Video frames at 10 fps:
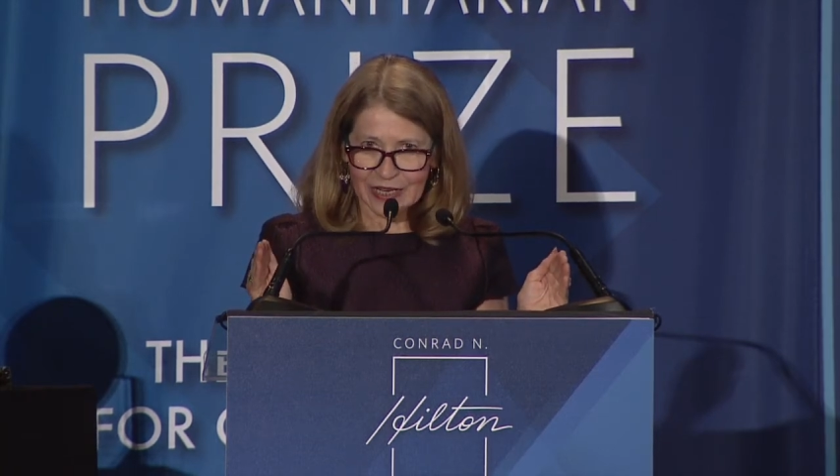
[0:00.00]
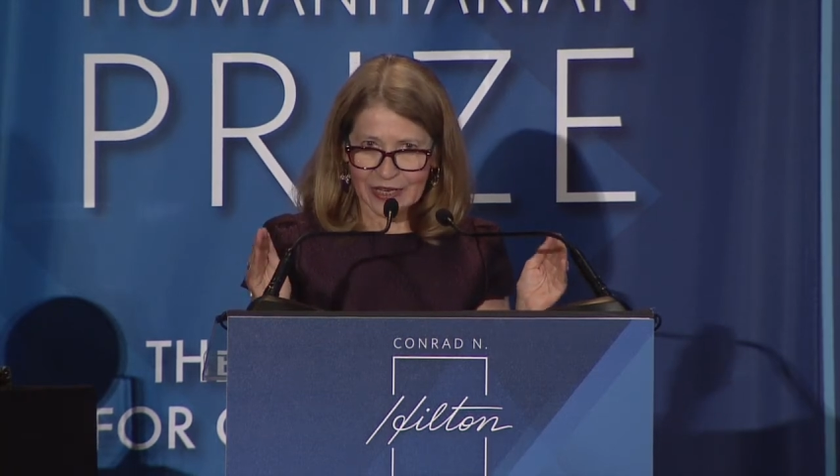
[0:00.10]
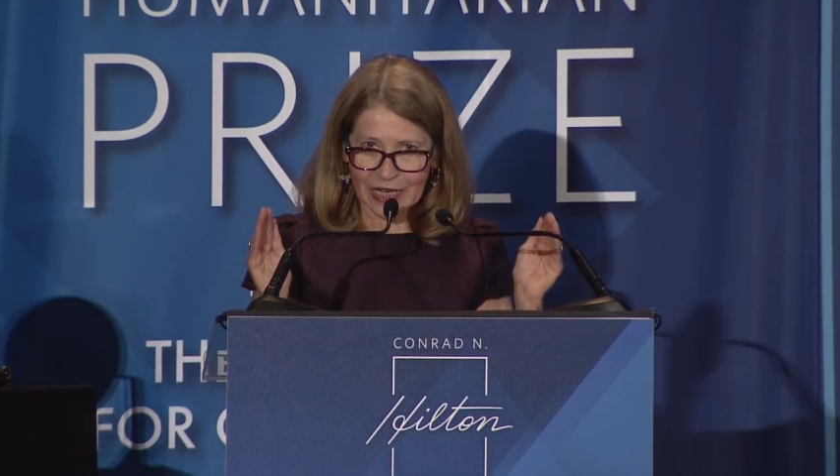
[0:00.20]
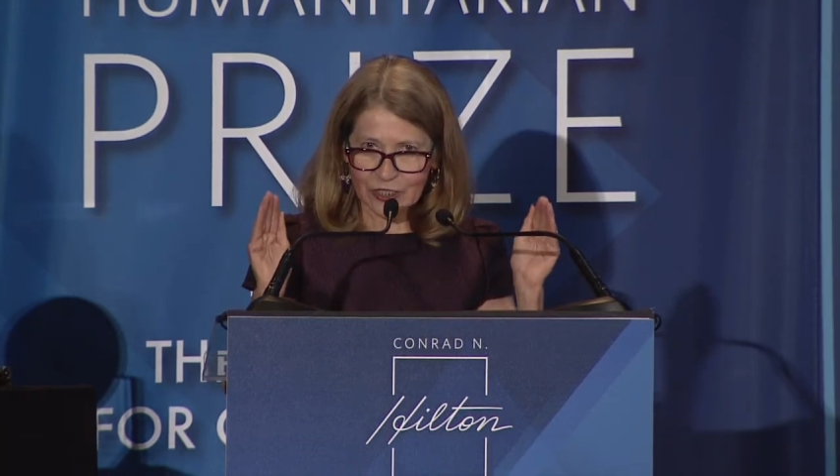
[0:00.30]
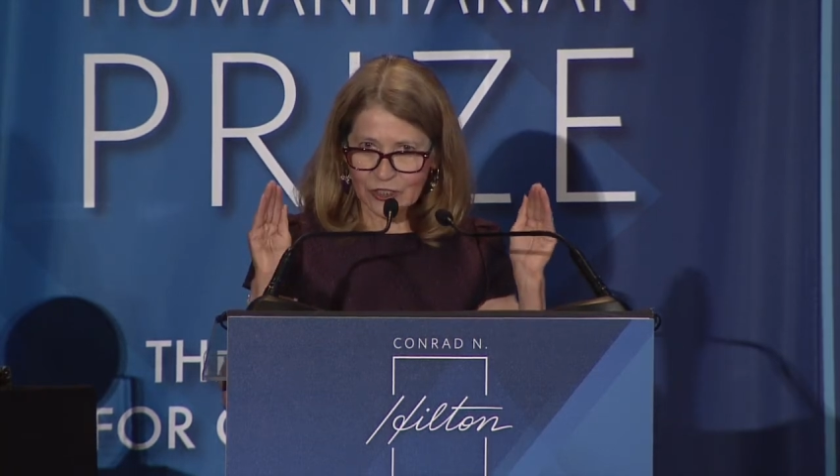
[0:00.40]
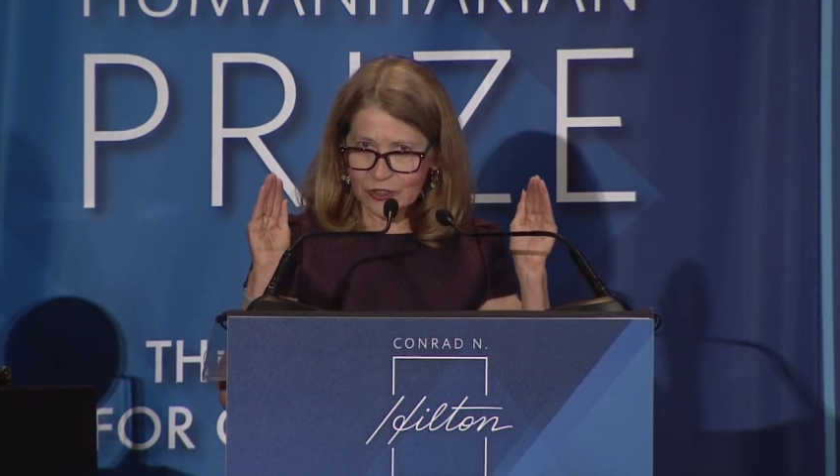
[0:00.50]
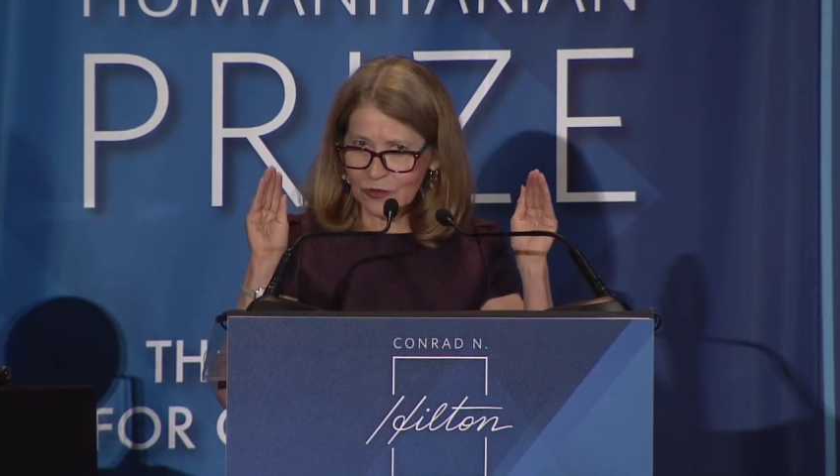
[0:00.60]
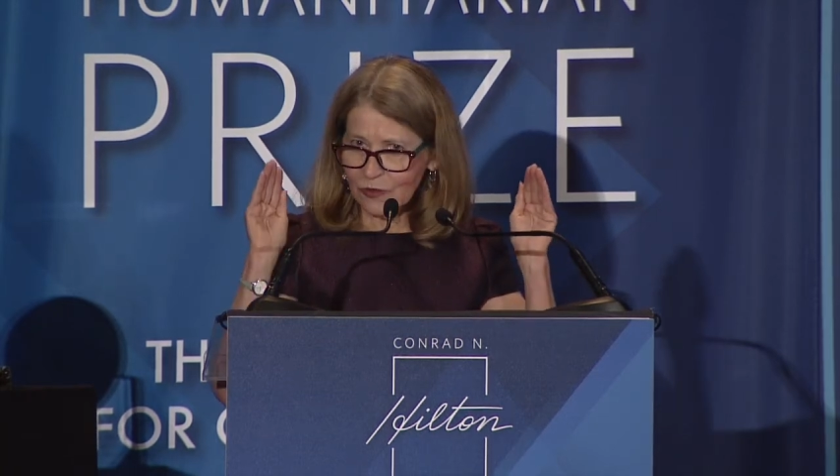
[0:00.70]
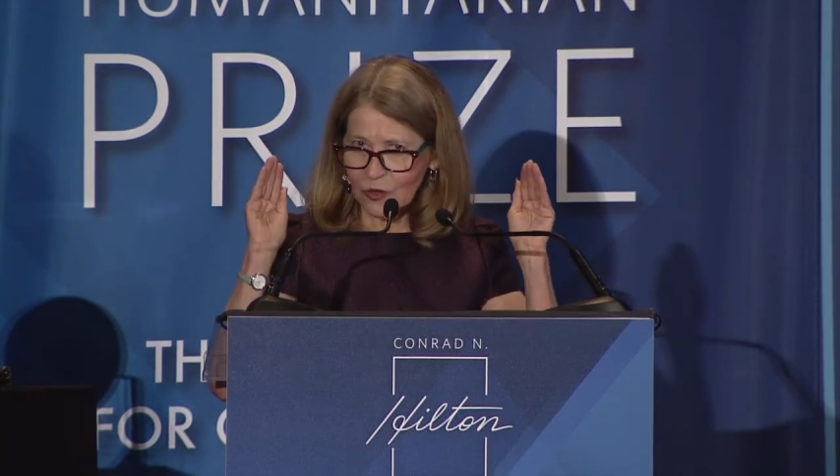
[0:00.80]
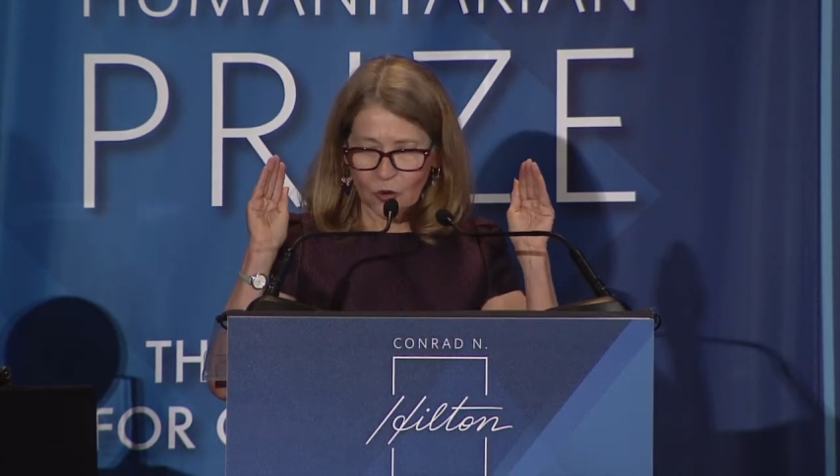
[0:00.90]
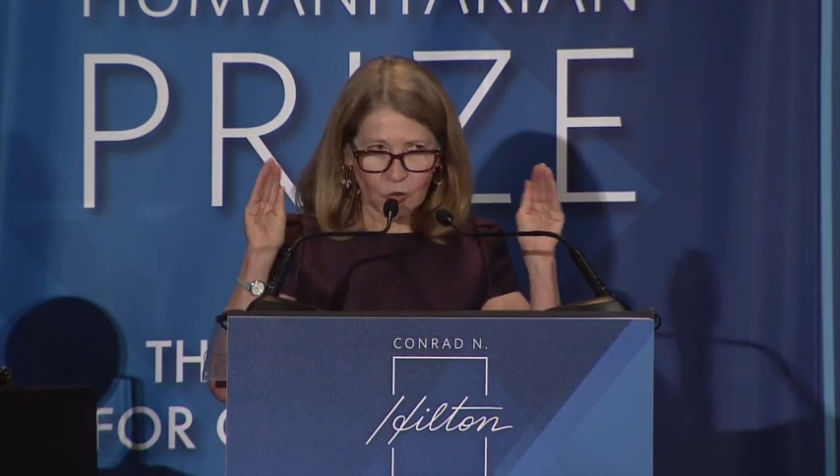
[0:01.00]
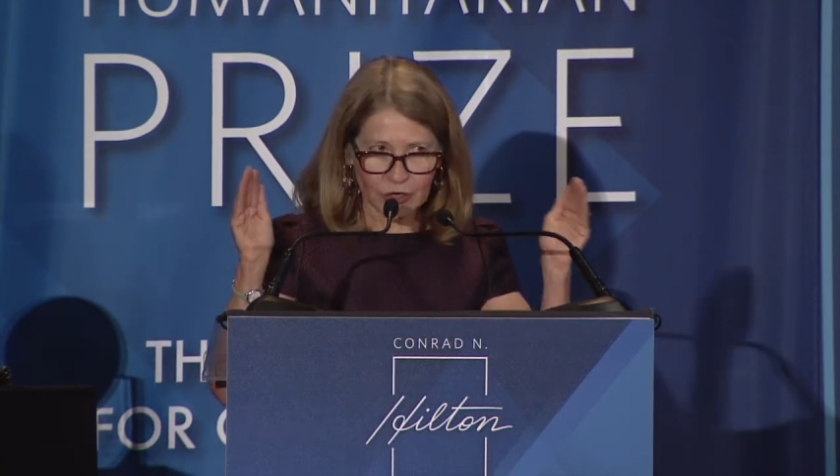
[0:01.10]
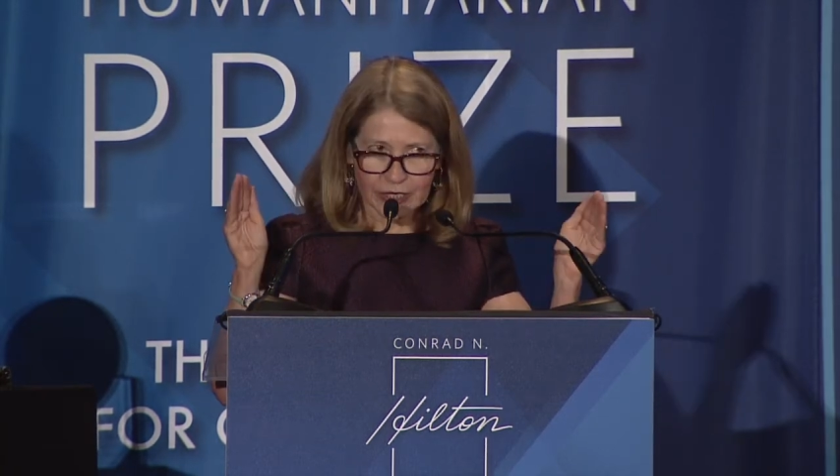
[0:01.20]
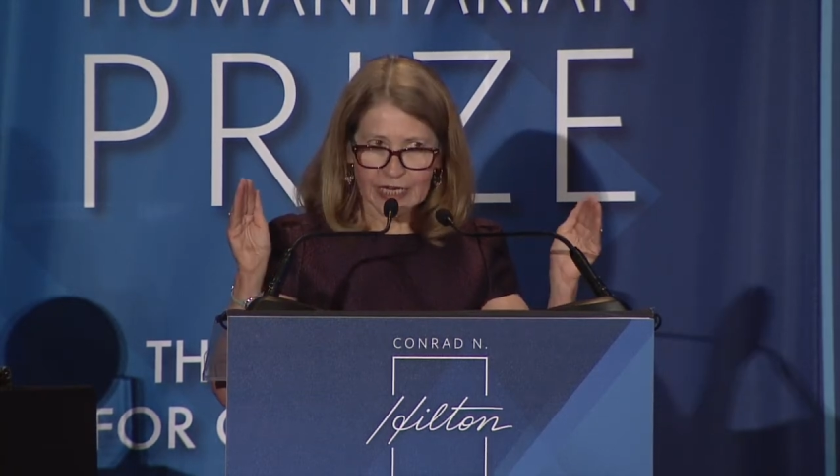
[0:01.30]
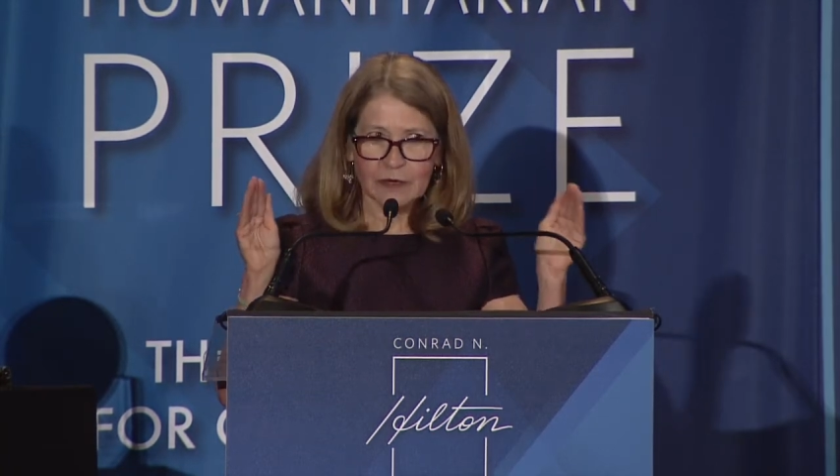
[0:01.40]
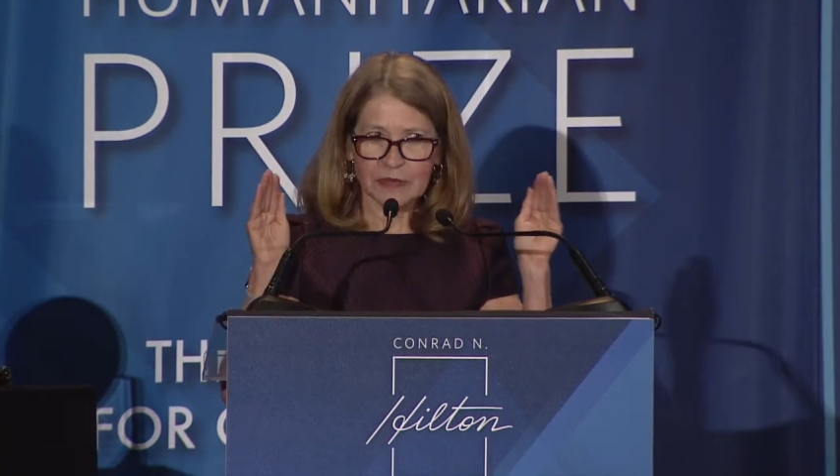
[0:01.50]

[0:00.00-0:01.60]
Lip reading: not to coordinate,